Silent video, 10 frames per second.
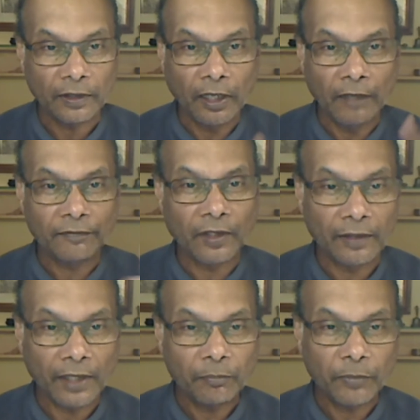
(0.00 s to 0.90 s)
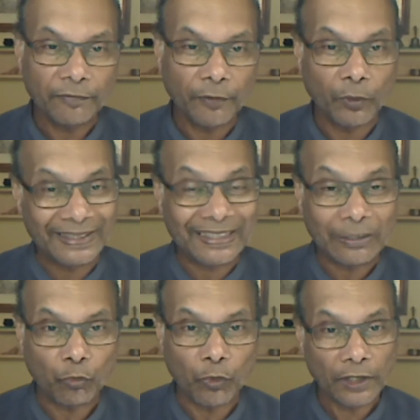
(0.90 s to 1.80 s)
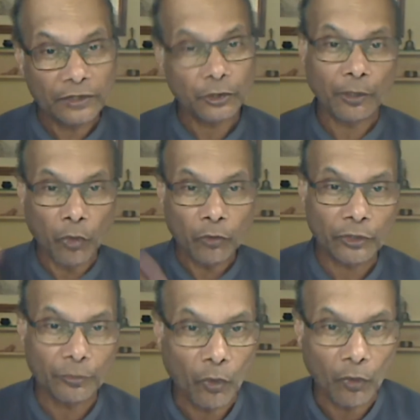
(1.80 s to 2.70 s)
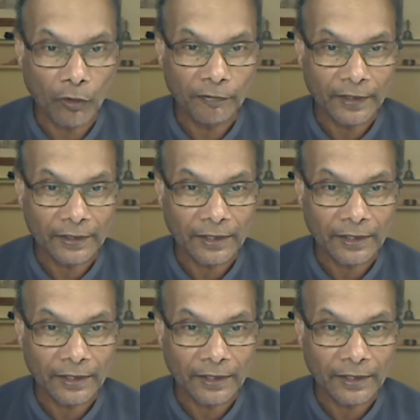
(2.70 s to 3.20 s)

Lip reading: I've done that before, it didn't work, so I won't do more of it.